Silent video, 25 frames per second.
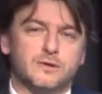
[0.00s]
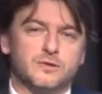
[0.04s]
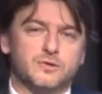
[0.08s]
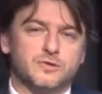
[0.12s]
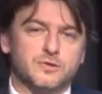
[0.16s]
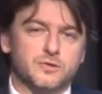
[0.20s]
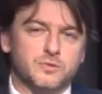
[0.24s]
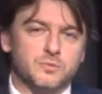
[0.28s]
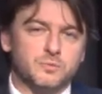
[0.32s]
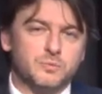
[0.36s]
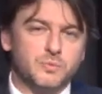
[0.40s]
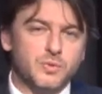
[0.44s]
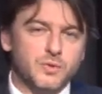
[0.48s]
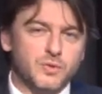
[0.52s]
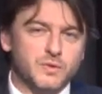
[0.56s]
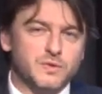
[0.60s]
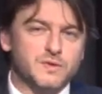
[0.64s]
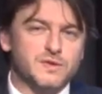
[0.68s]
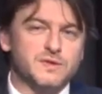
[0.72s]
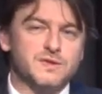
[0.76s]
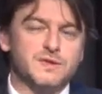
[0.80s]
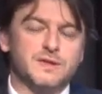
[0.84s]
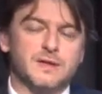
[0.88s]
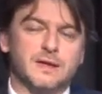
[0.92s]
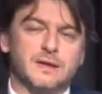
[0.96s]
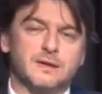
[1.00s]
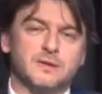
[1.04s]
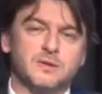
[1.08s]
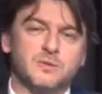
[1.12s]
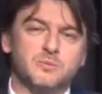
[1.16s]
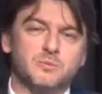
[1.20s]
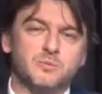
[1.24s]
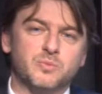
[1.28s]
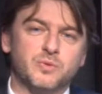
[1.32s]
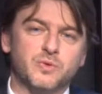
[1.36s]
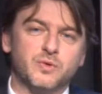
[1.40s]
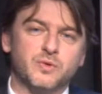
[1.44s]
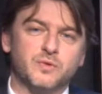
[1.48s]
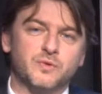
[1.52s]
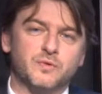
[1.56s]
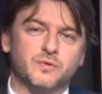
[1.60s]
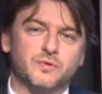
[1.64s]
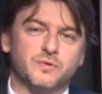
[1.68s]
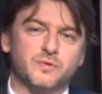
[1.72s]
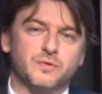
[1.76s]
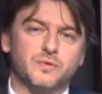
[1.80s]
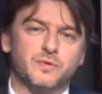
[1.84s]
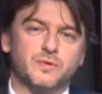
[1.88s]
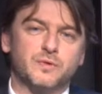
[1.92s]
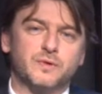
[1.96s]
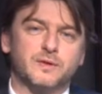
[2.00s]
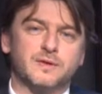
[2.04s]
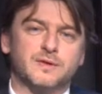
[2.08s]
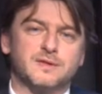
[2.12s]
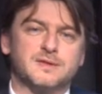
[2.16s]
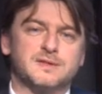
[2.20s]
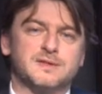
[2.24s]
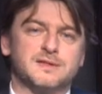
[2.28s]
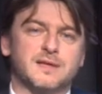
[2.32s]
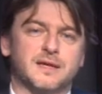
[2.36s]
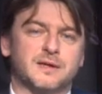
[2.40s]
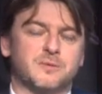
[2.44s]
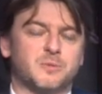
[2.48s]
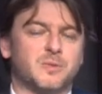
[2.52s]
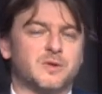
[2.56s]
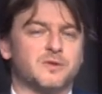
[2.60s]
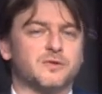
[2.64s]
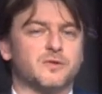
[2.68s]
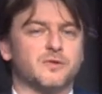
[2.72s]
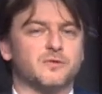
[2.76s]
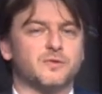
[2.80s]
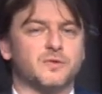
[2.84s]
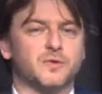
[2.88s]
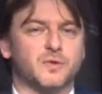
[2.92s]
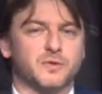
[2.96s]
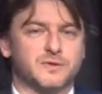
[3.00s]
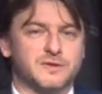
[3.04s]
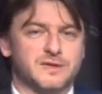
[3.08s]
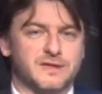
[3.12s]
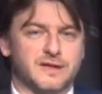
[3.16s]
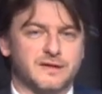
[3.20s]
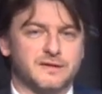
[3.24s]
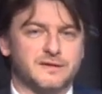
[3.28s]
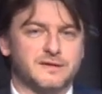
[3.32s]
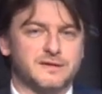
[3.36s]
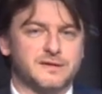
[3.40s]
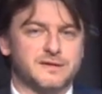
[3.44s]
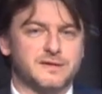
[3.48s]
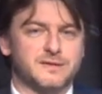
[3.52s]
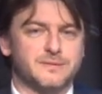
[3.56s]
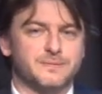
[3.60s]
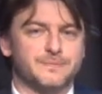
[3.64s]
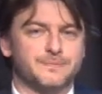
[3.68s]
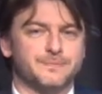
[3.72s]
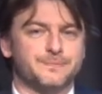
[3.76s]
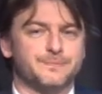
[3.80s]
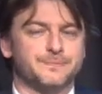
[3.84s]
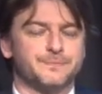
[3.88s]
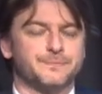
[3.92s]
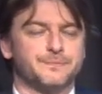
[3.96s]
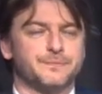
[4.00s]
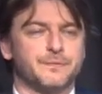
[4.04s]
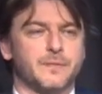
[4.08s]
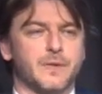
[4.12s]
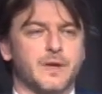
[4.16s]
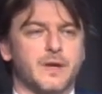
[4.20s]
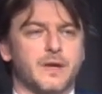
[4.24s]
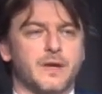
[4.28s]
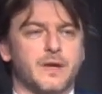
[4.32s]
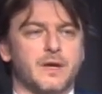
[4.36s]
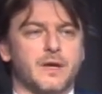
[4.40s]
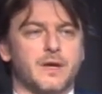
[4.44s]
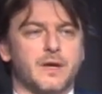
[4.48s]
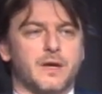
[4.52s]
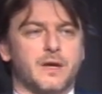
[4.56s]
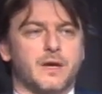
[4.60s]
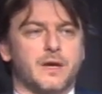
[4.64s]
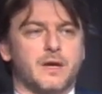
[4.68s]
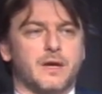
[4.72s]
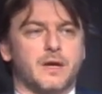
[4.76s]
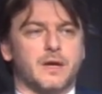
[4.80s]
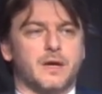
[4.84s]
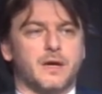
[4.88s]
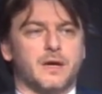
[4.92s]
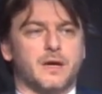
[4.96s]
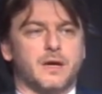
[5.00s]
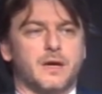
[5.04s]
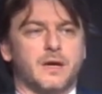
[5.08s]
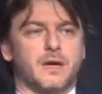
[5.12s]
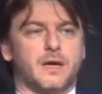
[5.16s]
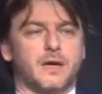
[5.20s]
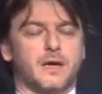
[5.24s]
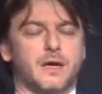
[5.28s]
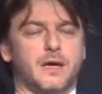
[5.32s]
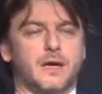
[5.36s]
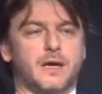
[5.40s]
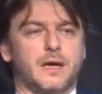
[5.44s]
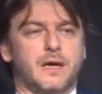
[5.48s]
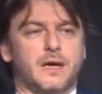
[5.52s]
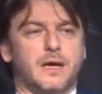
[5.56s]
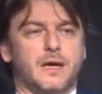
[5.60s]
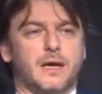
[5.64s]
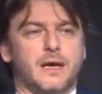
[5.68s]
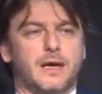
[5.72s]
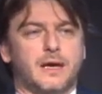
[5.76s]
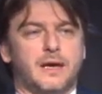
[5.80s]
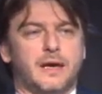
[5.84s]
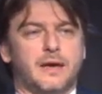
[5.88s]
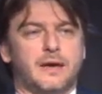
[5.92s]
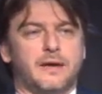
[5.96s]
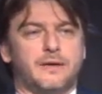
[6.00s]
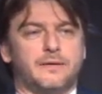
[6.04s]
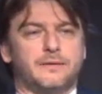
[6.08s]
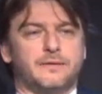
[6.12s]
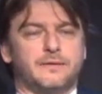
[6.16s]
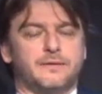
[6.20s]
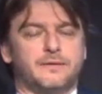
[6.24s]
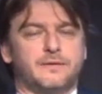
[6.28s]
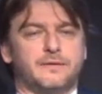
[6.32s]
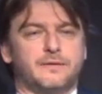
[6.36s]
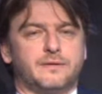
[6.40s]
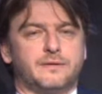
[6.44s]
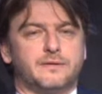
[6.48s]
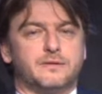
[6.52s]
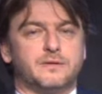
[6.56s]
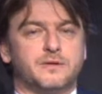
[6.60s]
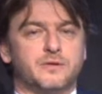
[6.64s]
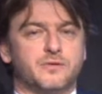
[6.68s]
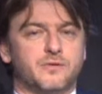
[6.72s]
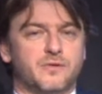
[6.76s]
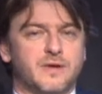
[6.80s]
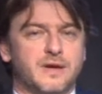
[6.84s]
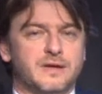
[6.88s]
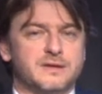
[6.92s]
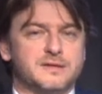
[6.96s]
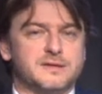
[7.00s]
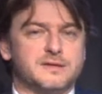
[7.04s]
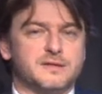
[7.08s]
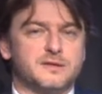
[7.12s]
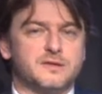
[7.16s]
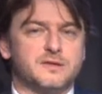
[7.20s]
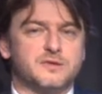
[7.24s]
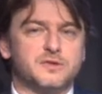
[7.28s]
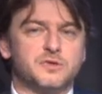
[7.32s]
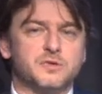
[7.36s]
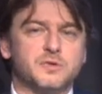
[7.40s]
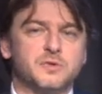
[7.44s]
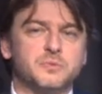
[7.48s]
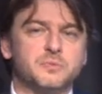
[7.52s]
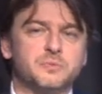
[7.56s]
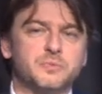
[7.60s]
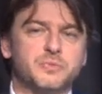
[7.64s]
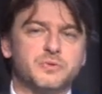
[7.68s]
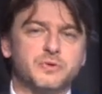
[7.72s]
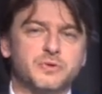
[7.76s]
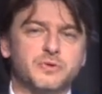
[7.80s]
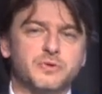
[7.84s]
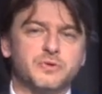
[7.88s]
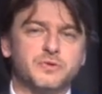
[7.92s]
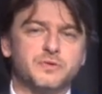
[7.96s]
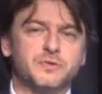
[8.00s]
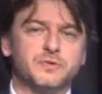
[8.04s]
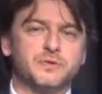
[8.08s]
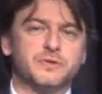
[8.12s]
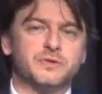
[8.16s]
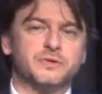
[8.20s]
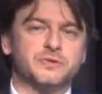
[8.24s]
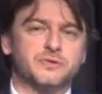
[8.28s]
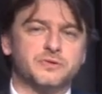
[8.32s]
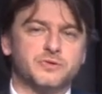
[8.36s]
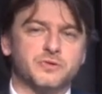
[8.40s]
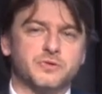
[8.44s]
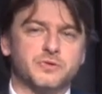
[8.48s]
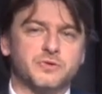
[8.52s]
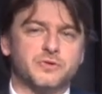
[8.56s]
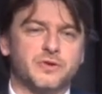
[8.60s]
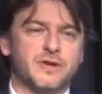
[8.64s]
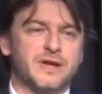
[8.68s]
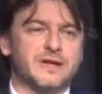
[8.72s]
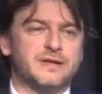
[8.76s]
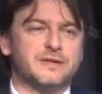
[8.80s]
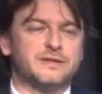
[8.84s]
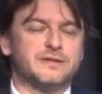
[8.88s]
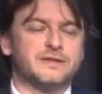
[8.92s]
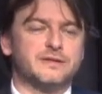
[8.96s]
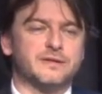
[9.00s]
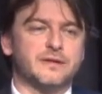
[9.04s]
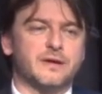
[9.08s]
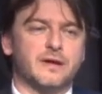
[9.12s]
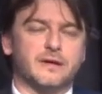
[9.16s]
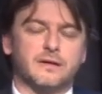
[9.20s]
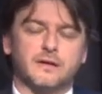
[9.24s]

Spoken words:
to boost and improve the segment of hotels, and the rest to improve, to create